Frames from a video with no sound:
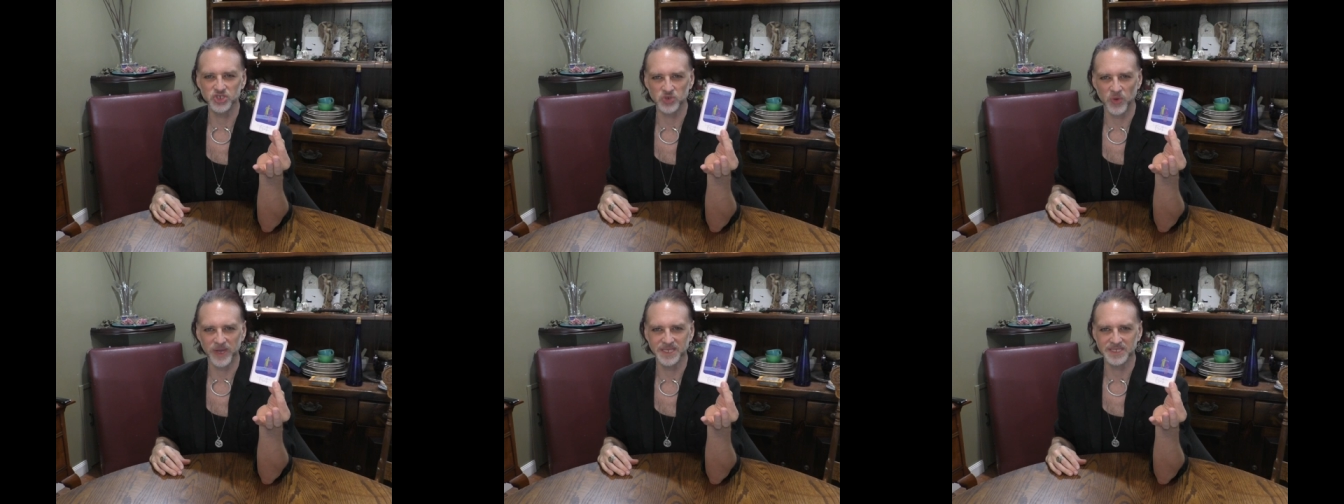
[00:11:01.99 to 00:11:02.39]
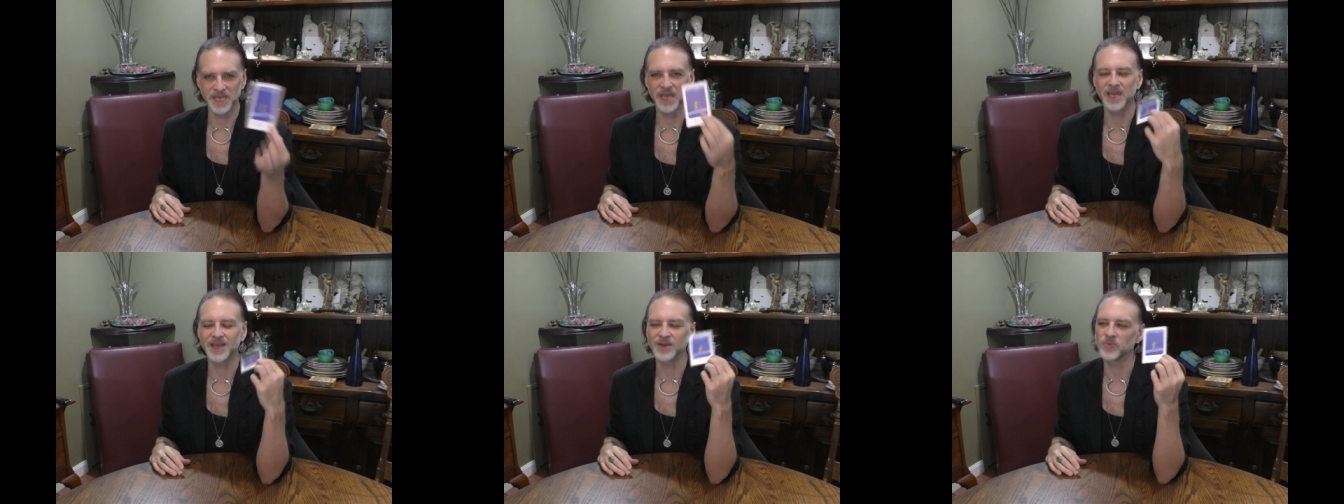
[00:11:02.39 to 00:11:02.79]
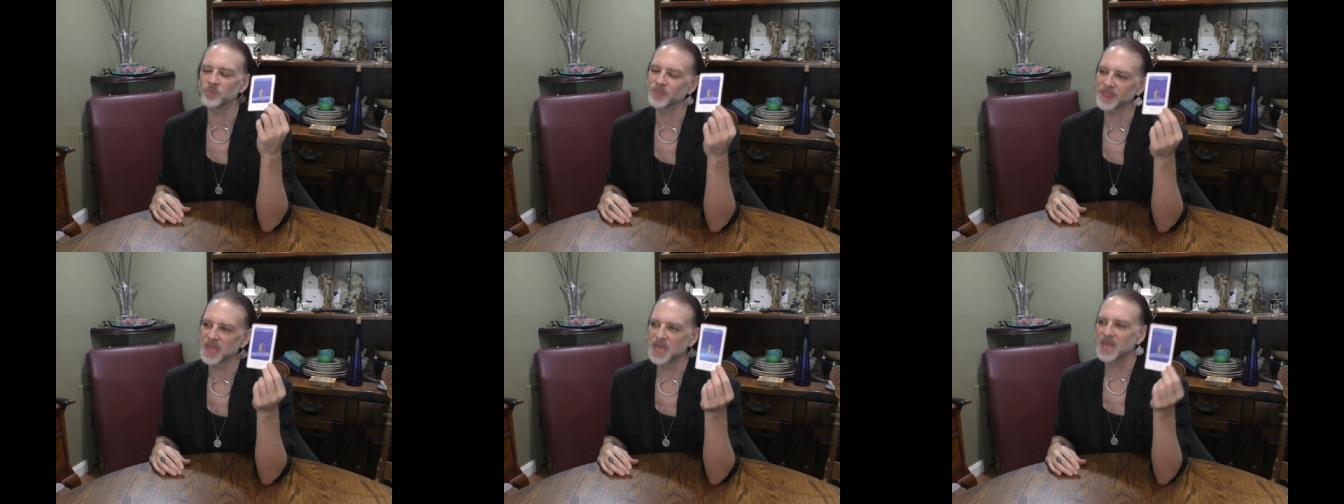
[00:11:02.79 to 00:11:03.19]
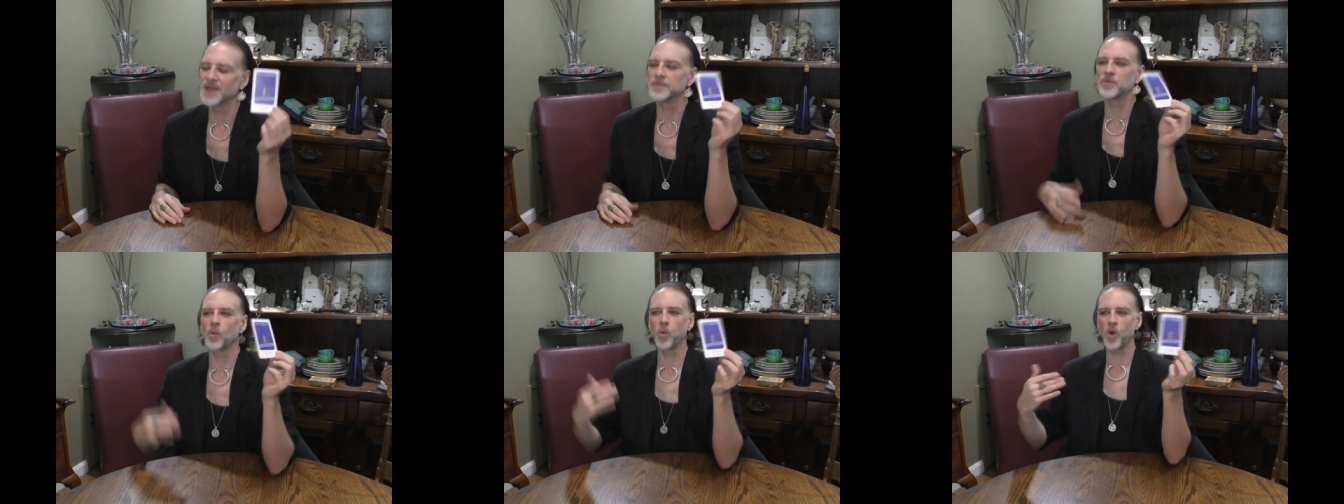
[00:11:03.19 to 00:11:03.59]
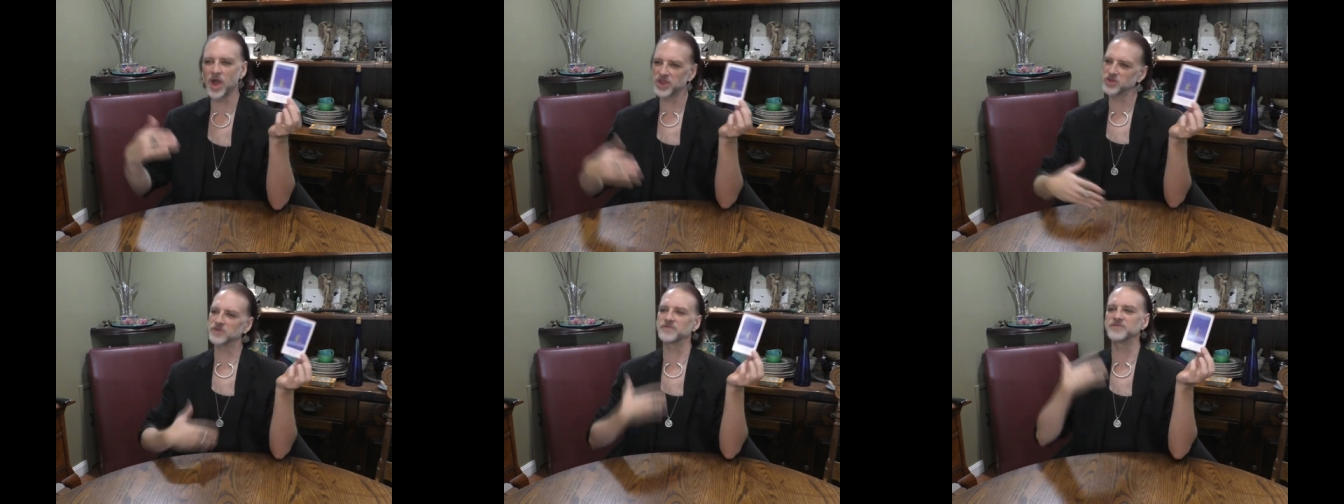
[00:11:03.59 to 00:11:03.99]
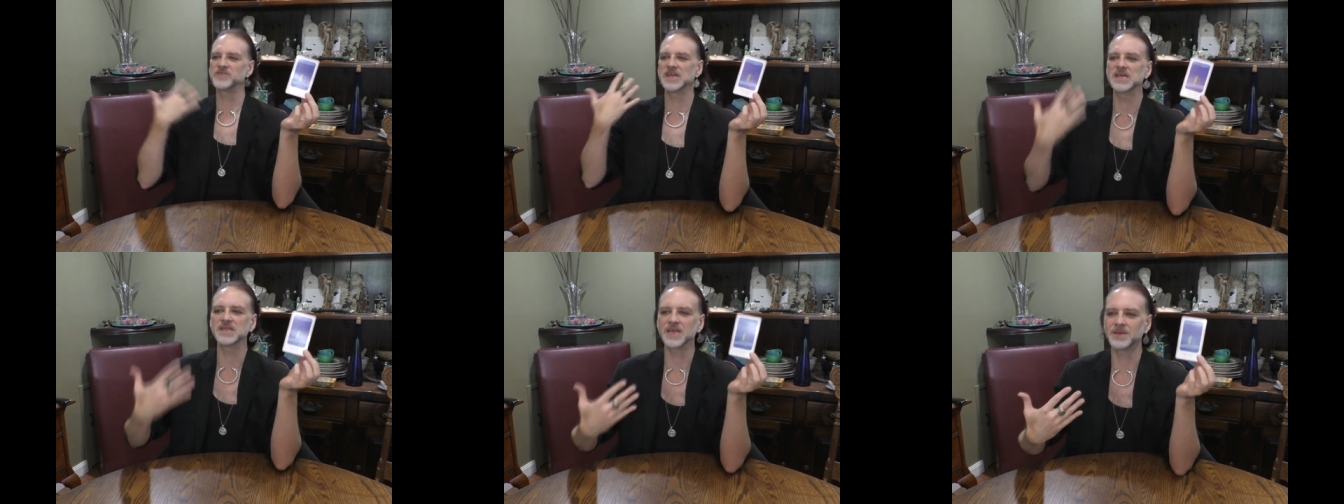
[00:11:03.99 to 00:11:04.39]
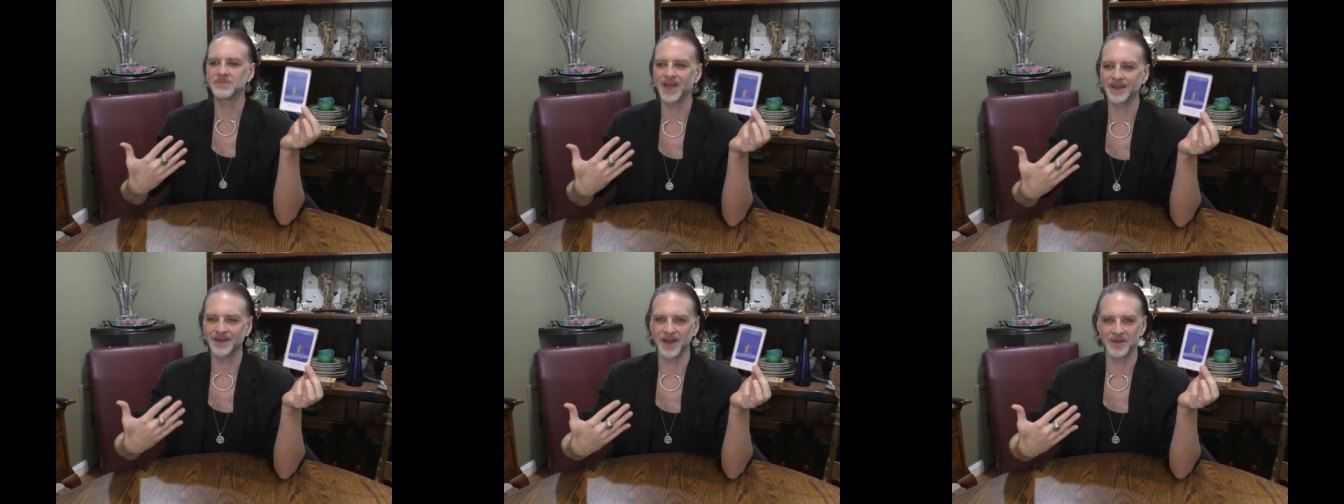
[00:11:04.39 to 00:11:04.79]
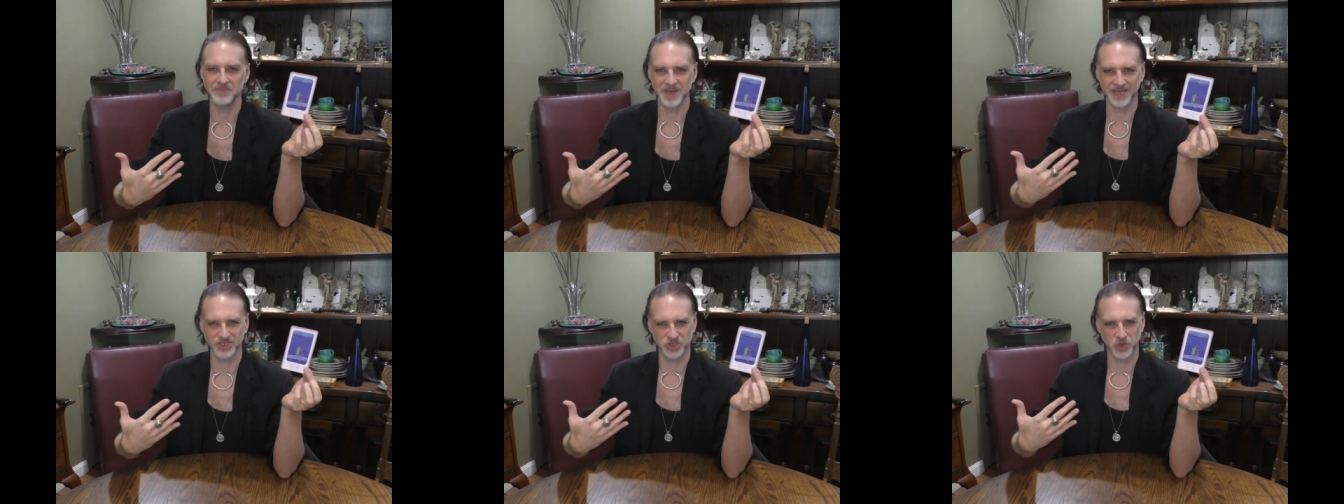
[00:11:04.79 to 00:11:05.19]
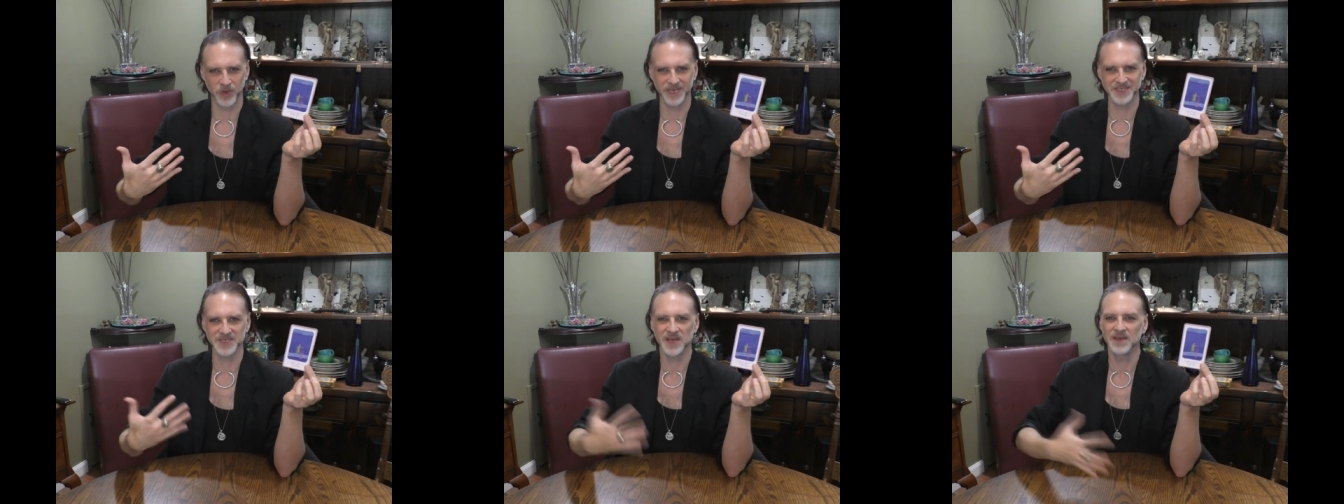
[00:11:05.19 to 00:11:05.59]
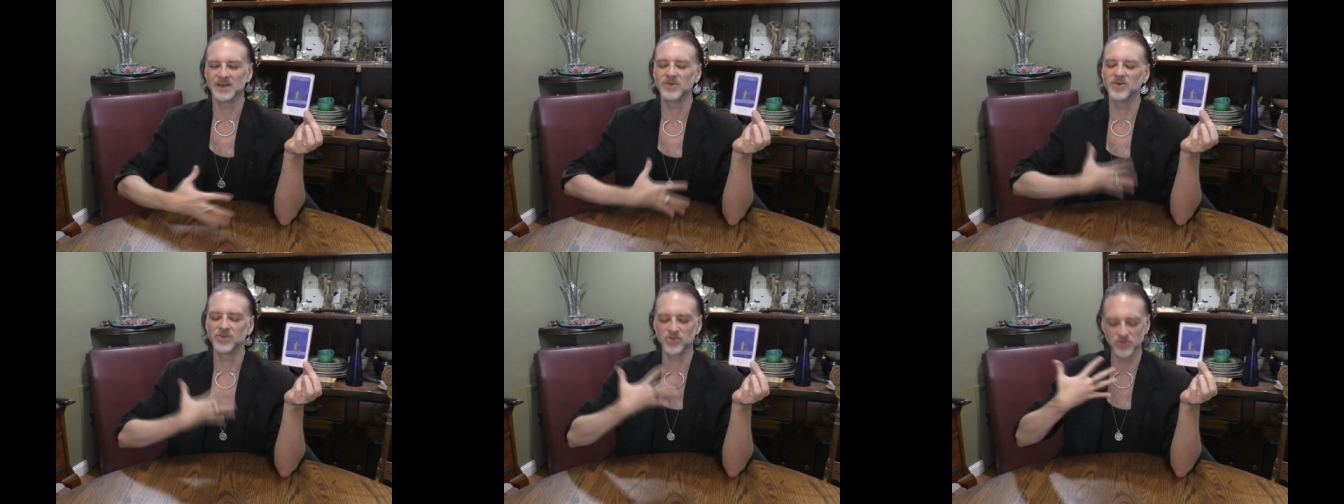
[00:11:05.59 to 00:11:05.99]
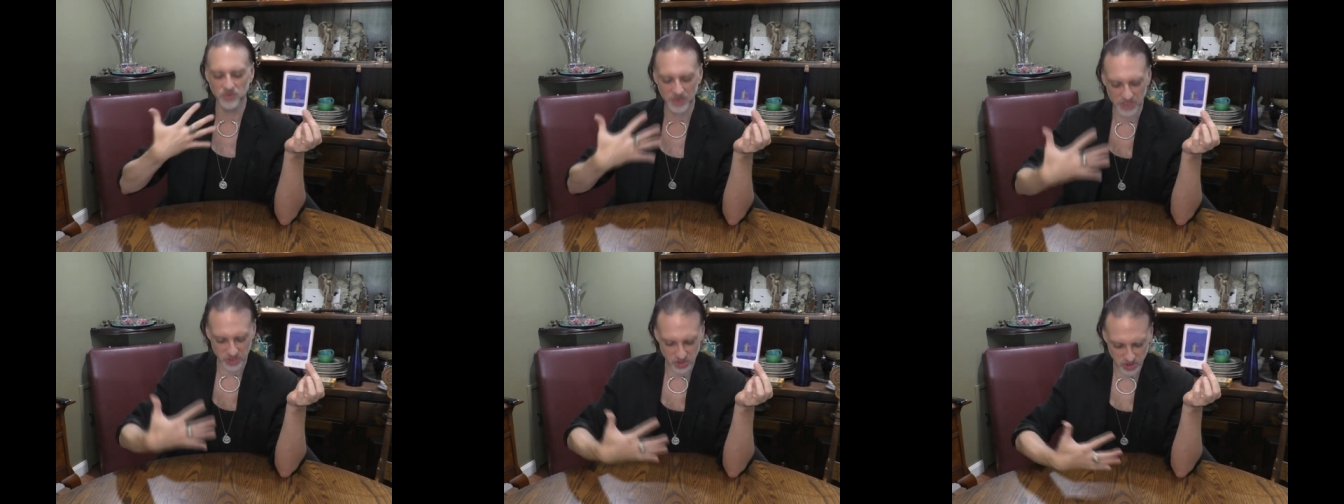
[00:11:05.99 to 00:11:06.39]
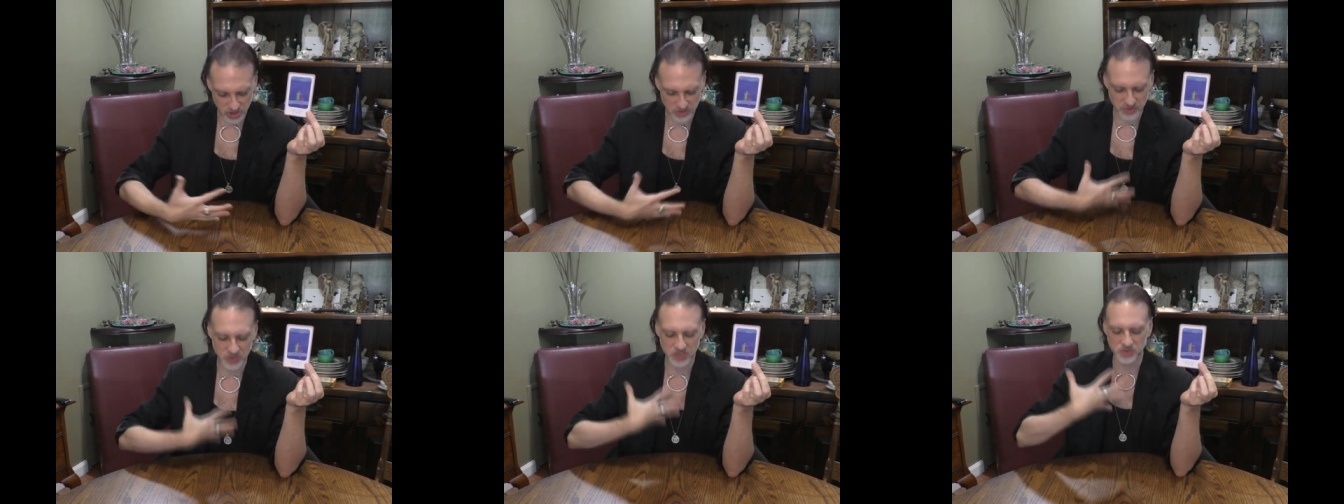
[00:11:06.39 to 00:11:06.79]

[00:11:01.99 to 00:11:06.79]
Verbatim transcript: choice. Like, what you're feeling may not be a choice, you can choose.